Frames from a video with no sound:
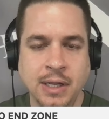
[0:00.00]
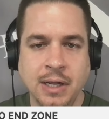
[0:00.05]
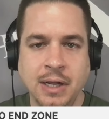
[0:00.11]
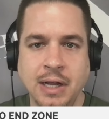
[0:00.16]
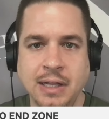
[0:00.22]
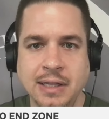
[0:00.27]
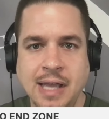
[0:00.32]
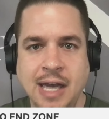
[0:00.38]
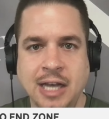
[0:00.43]

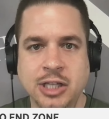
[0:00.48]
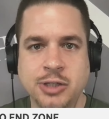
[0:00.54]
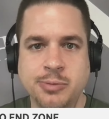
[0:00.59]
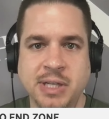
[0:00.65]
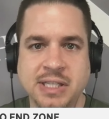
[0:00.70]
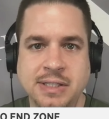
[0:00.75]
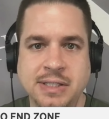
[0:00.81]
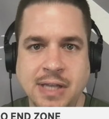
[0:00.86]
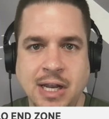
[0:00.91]
a lot has
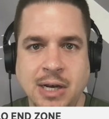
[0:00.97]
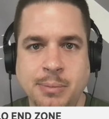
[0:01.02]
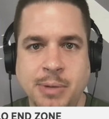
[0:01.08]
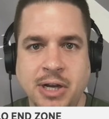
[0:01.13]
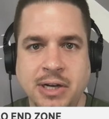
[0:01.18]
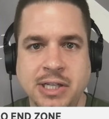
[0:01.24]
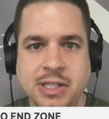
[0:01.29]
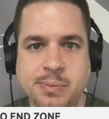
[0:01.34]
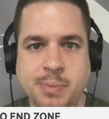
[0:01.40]
been said
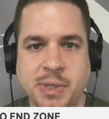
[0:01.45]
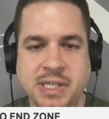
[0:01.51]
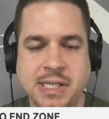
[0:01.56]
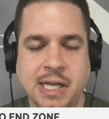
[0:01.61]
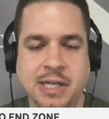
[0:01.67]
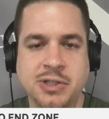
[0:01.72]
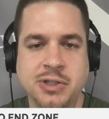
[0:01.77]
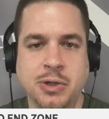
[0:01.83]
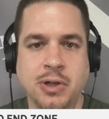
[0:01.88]
about his
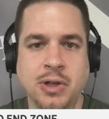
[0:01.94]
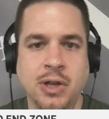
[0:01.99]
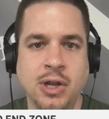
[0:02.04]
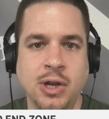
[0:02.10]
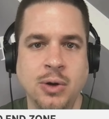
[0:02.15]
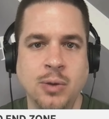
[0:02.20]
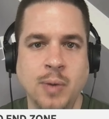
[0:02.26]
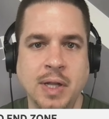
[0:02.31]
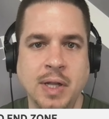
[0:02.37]
potential
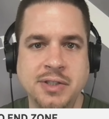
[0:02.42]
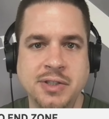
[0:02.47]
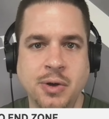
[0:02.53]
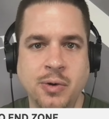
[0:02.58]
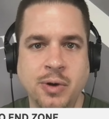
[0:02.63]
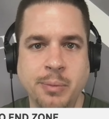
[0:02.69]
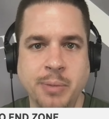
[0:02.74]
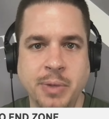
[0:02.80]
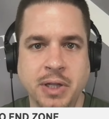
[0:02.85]
red
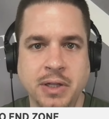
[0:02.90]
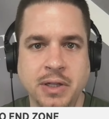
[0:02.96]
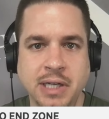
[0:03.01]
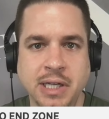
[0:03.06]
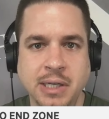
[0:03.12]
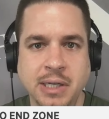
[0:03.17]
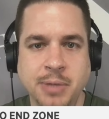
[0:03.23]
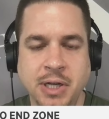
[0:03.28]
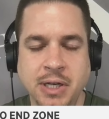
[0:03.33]
zone
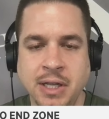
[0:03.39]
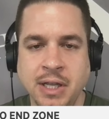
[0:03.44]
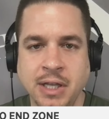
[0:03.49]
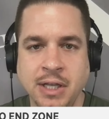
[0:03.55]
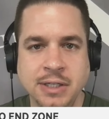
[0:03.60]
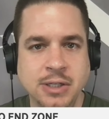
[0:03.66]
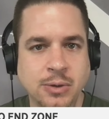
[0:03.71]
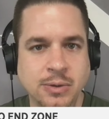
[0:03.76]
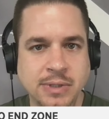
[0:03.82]
ability, but
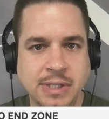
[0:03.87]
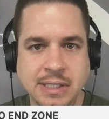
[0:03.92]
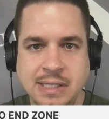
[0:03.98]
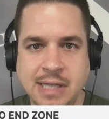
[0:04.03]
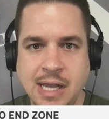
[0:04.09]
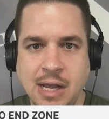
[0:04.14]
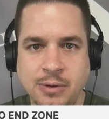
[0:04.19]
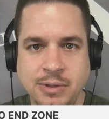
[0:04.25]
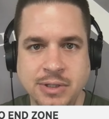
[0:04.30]
don't
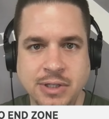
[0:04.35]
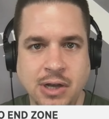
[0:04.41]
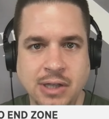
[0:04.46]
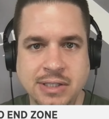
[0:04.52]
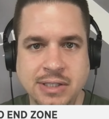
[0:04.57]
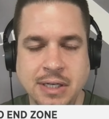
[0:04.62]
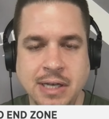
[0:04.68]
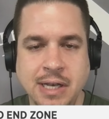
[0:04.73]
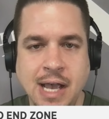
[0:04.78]
discount
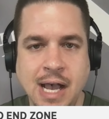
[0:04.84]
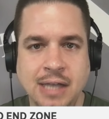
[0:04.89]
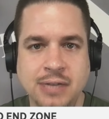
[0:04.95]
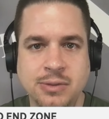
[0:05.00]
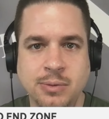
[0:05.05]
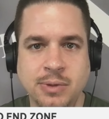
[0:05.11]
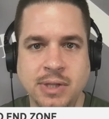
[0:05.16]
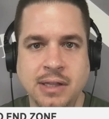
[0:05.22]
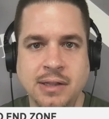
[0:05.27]
Dawson Knox
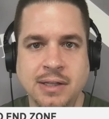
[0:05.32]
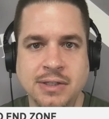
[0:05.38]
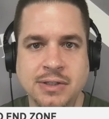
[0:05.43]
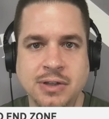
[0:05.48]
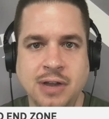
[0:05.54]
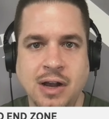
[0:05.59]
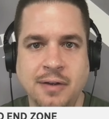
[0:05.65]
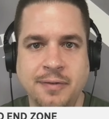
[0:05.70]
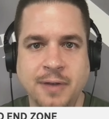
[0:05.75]
within this
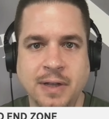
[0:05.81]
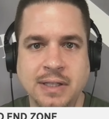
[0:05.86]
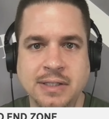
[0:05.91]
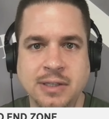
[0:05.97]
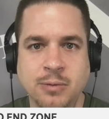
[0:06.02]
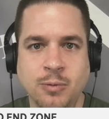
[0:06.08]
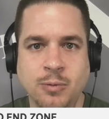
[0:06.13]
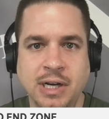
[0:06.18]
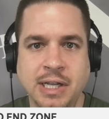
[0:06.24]
offense
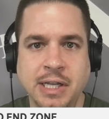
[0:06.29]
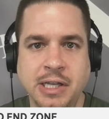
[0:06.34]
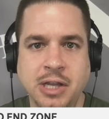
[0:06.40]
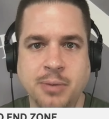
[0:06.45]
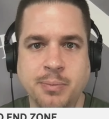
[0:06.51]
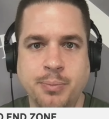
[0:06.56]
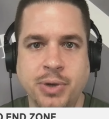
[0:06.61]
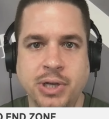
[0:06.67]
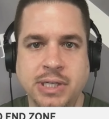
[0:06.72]
and what he
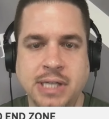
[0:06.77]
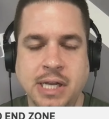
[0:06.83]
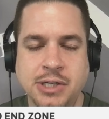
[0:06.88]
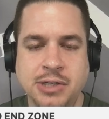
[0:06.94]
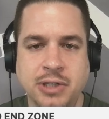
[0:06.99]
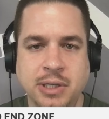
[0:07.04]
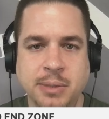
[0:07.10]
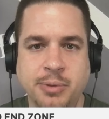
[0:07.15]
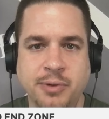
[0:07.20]
could
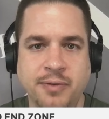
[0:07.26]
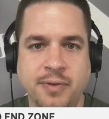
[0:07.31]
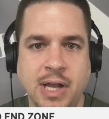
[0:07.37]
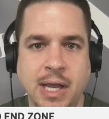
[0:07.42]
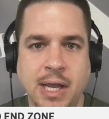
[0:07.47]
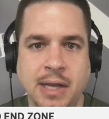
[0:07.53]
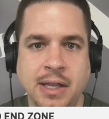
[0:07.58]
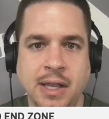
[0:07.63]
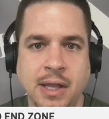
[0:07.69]
potentially
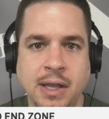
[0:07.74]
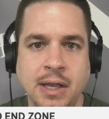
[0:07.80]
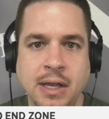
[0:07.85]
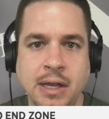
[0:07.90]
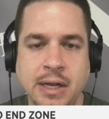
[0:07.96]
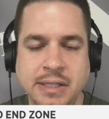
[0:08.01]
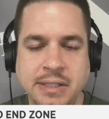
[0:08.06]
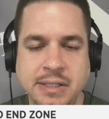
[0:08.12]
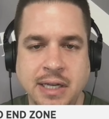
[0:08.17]
provide
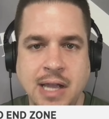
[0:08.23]
as a